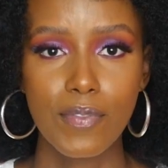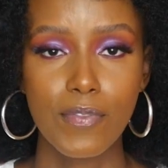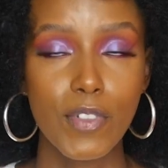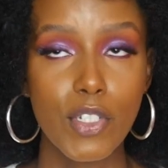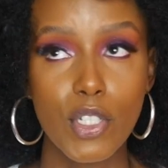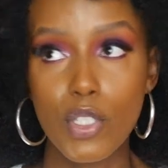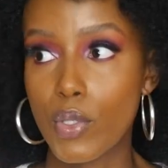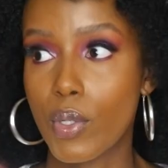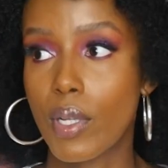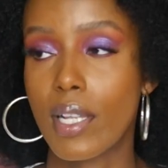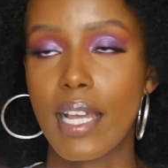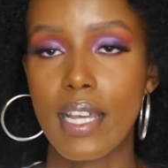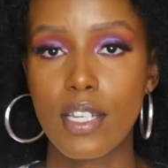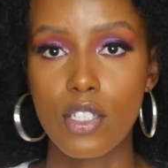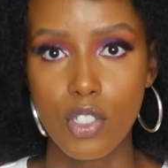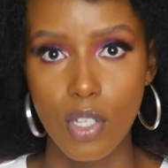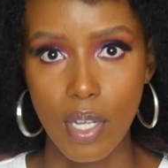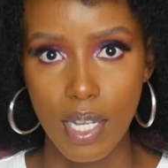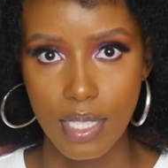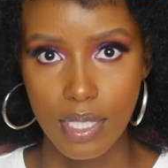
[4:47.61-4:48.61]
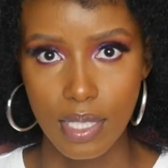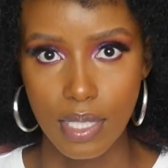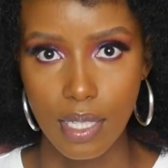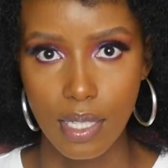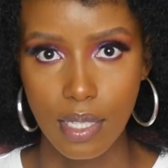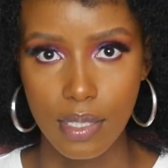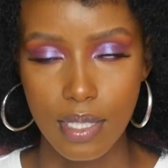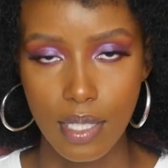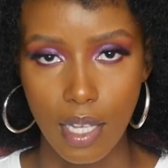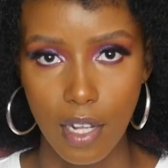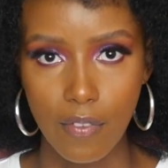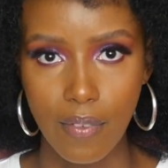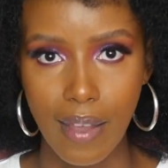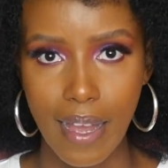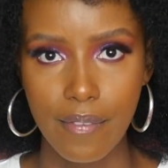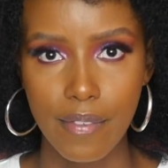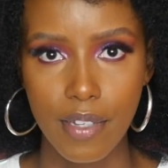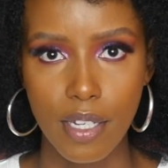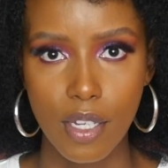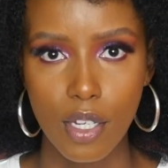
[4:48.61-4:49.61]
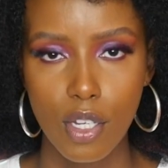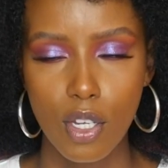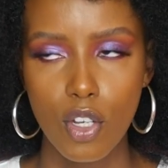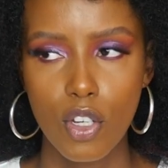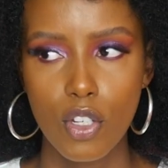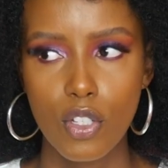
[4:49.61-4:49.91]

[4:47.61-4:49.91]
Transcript: visualize your ideal self having.